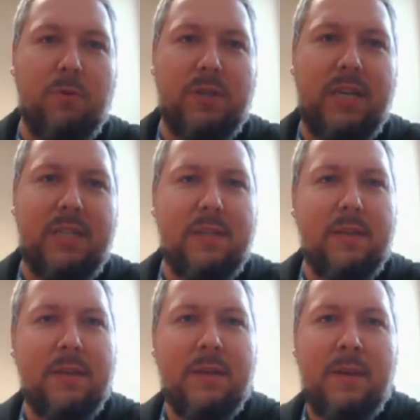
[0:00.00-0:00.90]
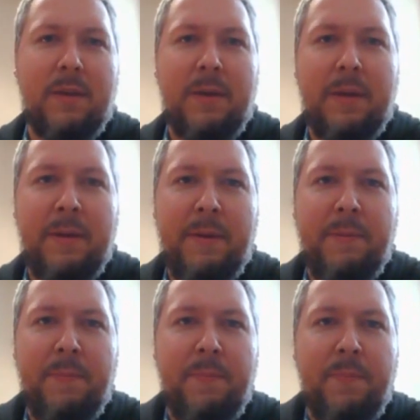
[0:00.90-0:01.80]
process?
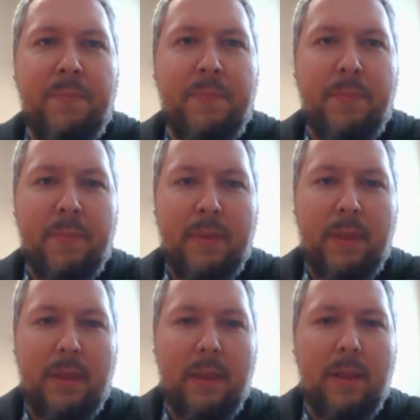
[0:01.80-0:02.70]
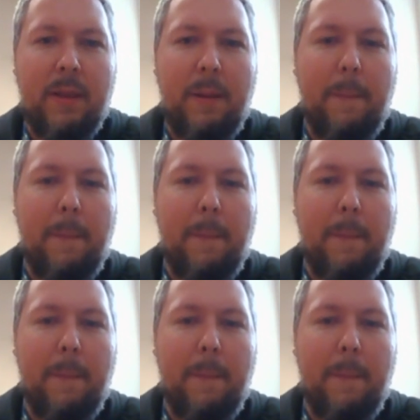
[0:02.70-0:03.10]
Okay, so um,